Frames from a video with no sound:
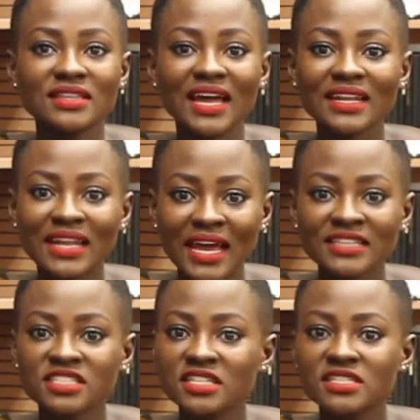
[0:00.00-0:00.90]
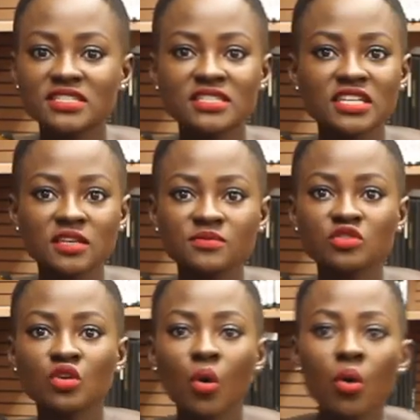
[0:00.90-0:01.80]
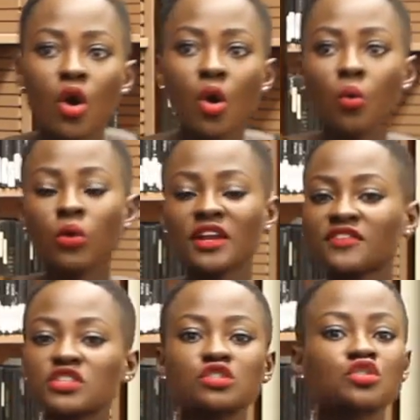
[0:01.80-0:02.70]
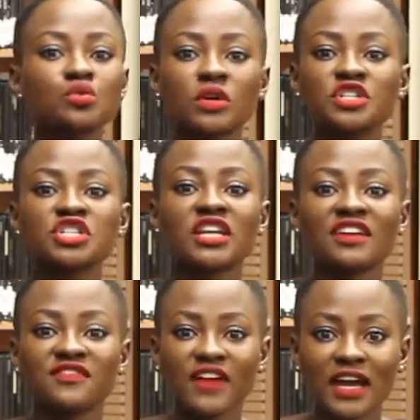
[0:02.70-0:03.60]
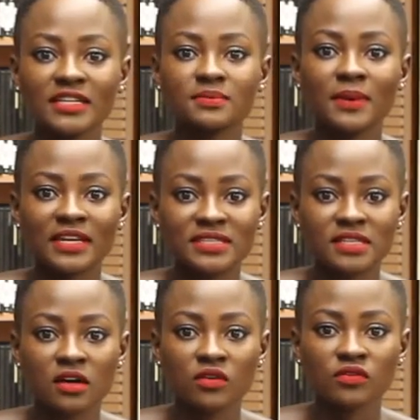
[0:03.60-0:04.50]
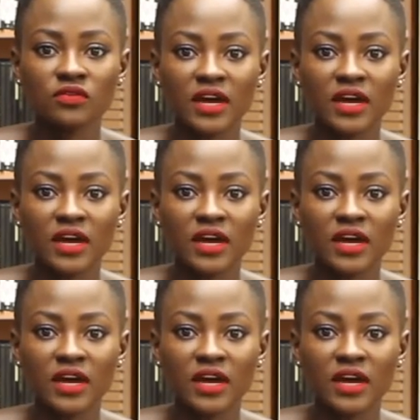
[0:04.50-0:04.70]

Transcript: That light just keeps so whatever situation I find myself,